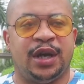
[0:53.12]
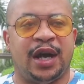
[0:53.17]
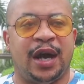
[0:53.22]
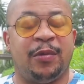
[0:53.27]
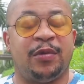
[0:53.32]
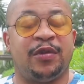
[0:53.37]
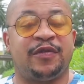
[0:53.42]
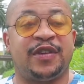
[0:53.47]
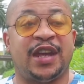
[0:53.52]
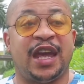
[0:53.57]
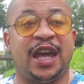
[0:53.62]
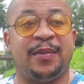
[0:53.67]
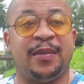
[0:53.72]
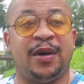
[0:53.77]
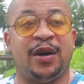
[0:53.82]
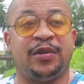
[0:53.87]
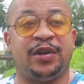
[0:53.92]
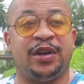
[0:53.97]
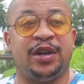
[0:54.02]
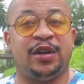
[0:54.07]
I would have
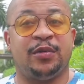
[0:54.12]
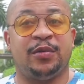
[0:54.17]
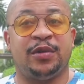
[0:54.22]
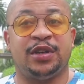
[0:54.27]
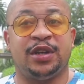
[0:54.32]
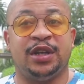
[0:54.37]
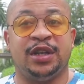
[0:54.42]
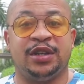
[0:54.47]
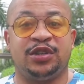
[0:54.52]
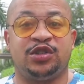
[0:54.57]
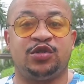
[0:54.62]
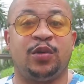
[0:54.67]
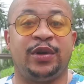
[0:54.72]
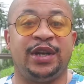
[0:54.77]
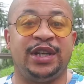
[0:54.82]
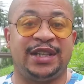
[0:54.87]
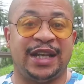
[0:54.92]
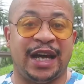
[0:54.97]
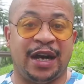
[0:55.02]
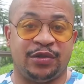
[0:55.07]
came out here with
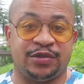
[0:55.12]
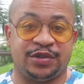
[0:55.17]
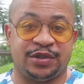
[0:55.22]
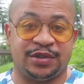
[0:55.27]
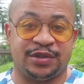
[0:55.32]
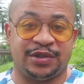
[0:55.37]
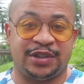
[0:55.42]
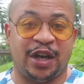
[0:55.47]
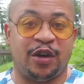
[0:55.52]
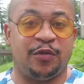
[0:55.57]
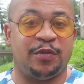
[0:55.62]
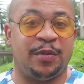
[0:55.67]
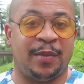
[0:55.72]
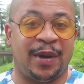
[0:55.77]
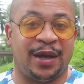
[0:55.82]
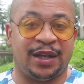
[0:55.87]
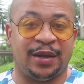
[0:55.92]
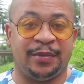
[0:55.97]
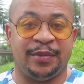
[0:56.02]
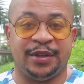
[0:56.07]
20,000. That would be
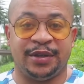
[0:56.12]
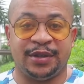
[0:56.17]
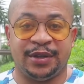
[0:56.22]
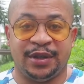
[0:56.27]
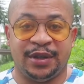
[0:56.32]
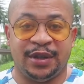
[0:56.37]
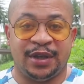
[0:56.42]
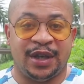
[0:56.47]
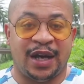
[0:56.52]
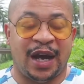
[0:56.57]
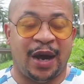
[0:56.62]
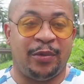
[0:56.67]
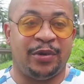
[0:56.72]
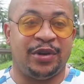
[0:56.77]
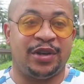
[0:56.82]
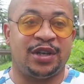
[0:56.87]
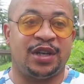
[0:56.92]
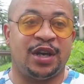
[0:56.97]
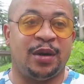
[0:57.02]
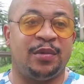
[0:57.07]
my limit. I
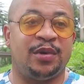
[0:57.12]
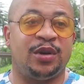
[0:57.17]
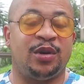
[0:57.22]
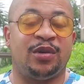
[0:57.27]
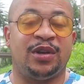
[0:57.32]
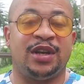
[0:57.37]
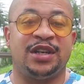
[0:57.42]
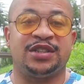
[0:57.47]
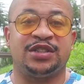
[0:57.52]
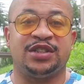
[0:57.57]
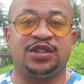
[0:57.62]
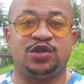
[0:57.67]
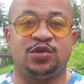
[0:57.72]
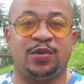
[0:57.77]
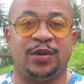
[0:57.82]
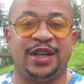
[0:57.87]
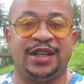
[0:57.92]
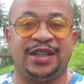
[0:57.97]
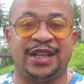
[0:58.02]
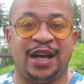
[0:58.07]
wouldn't come with no less than
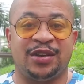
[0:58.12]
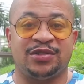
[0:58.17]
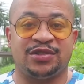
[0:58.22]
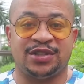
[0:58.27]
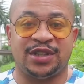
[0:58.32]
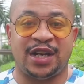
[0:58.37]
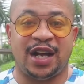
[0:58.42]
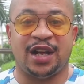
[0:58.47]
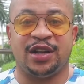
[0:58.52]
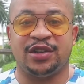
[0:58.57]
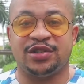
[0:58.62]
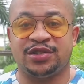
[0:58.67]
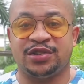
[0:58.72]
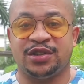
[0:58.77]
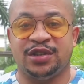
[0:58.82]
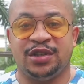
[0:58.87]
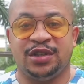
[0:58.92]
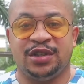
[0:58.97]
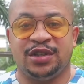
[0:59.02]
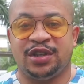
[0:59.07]

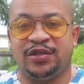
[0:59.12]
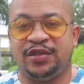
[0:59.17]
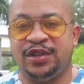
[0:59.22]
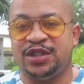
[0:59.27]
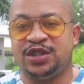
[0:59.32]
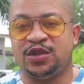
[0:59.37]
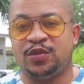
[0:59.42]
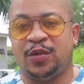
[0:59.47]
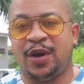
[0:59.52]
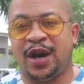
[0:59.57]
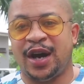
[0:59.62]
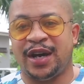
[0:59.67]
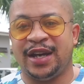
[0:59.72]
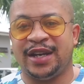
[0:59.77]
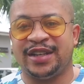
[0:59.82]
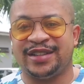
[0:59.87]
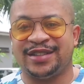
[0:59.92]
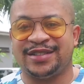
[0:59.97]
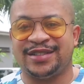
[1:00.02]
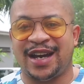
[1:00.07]
$20,000. The reason
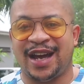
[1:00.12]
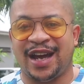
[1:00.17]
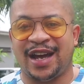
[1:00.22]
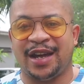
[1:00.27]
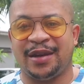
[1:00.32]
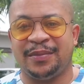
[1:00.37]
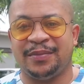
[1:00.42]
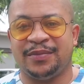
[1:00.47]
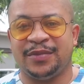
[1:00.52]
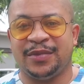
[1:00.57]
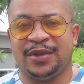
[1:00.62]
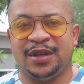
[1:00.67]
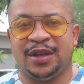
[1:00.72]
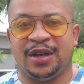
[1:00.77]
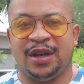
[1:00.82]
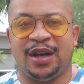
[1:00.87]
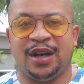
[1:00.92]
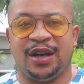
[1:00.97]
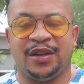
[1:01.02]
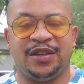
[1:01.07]
why at the time
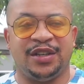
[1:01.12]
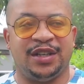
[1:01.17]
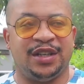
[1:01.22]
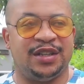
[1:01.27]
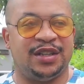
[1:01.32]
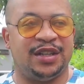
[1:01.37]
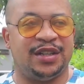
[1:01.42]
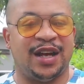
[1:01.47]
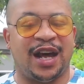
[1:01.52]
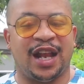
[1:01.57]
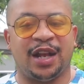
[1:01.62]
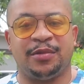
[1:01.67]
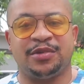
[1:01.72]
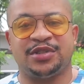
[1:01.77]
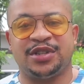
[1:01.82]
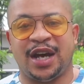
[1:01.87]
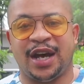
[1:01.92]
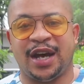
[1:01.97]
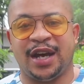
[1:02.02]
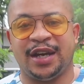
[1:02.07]
the dollar
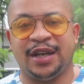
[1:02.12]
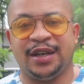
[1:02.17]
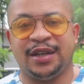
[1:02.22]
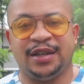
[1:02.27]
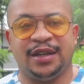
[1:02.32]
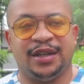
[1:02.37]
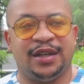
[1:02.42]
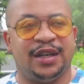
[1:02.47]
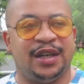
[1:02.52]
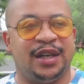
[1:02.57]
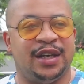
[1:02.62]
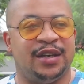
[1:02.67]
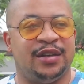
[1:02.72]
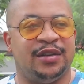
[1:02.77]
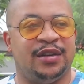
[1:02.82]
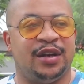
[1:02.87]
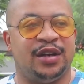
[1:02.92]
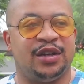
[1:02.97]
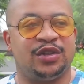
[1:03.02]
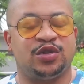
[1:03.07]
was high
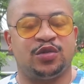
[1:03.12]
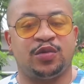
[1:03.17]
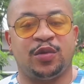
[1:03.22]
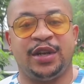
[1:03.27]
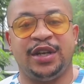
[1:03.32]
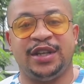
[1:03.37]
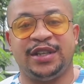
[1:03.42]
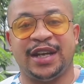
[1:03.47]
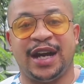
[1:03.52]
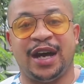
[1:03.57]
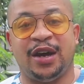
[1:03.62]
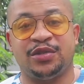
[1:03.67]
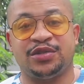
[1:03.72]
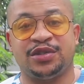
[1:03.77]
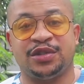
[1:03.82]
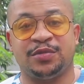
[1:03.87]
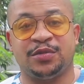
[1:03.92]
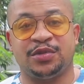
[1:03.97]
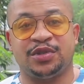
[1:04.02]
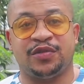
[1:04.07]
and
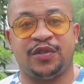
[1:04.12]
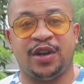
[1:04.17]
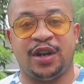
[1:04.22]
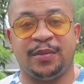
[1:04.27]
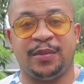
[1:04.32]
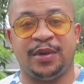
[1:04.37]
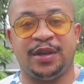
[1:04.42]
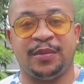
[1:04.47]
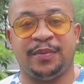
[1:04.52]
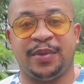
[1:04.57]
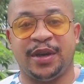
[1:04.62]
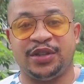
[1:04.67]
20,000 was around 1 million